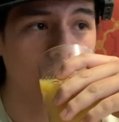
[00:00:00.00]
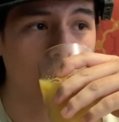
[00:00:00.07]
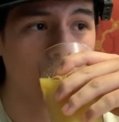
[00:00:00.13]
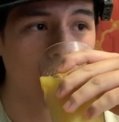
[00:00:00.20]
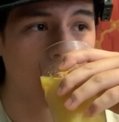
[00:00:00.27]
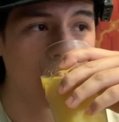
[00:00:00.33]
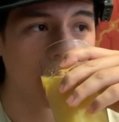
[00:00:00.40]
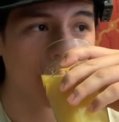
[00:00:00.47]

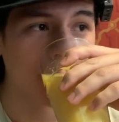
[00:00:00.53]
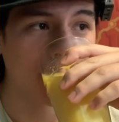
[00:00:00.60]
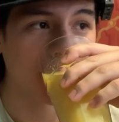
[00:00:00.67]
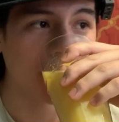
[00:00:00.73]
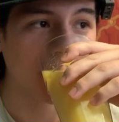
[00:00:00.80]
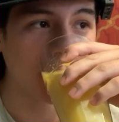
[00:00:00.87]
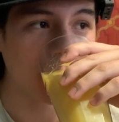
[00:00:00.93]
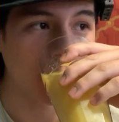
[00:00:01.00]

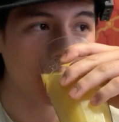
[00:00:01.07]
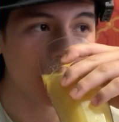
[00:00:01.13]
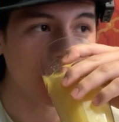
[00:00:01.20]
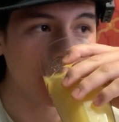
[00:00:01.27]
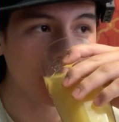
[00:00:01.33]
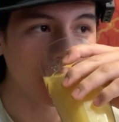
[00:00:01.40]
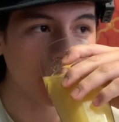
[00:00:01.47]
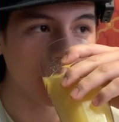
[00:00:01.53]

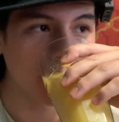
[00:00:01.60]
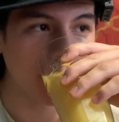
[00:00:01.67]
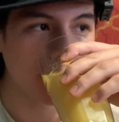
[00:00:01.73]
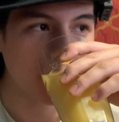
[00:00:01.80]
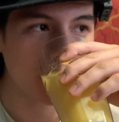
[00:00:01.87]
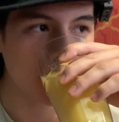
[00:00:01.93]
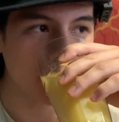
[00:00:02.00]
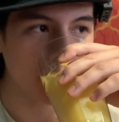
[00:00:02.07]

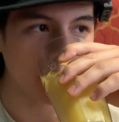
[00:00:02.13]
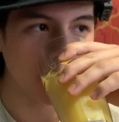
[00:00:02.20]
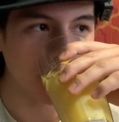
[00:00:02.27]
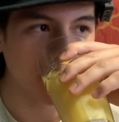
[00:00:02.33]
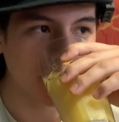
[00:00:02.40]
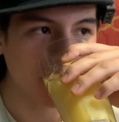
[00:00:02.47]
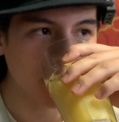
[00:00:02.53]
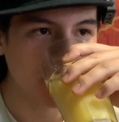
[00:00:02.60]

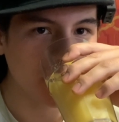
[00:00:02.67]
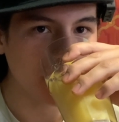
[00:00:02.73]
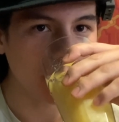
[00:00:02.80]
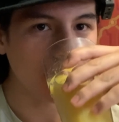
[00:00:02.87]
Nothing is said.